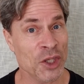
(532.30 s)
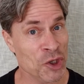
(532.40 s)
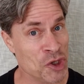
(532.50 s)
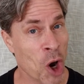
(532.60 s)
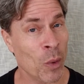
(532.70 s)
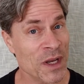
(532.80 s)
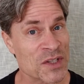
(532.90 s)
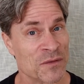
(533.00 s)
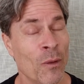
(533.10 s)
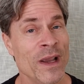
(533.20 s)
you know what
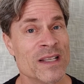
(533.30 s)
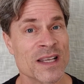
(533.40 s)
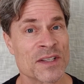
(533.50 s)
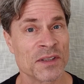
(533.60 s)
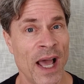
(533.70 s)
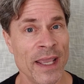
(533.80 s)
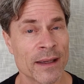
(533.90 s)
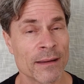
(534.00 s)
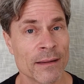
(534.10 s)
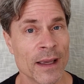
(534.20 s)
his voice is
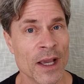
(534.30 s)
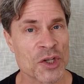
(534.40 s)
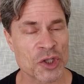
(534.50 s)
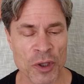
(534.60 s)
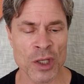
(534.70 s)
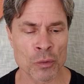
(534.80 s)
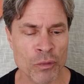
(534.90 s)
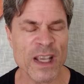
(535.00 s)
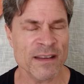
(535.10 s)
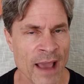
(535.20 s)
like, so you
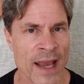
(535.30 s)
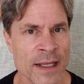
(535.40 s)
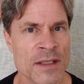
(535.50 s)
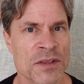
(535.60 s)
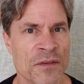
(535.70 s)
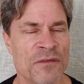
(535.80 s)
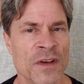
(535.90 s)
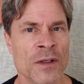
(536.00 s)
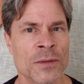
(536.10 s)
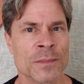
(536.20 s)
can read that into the
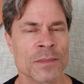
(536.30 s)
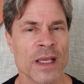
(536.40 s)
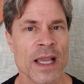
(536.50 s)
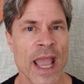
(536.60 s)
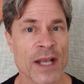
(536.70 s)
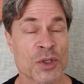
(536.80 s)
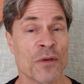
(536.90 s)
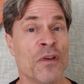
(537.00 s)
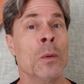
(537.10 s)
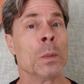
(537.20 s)
film. And so
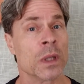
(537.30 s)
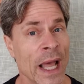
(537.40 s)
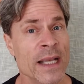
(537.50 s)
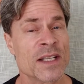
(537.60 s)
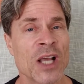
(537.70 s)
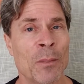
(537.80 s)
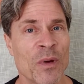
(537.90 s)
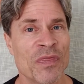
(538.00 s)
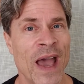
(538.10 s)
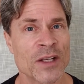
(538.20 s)
the film lights up
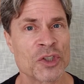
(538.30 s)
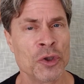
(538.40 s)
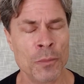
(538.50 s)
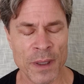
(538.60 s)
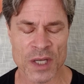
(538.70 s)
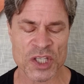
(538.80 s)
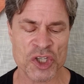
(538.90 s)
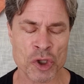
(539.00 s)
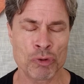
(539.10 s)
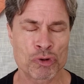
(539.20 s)
with that too because
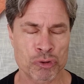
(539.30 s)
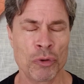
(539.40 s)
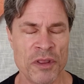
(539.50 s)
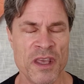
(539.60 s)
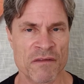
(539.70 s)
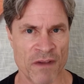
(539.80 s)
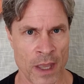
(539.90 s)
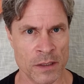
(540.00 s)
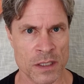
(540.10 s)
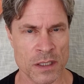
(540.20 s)
he's so true to the
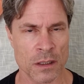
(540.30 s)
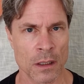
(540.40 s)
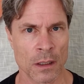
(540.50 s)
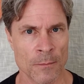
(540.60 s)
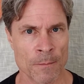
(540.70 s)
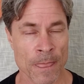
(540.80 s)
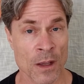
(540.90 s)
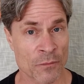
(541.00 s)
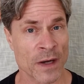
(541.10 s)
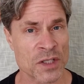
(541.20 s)
events.
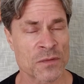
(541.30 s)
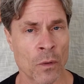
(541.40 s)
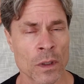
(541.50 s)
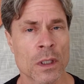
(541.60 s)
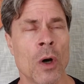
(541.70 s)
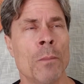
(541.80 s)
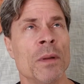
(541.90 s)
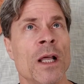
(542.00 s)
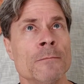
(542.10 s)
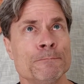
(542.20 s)
Francis Ford
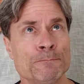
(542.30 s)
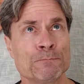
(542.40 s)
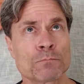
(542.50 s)
Coppola.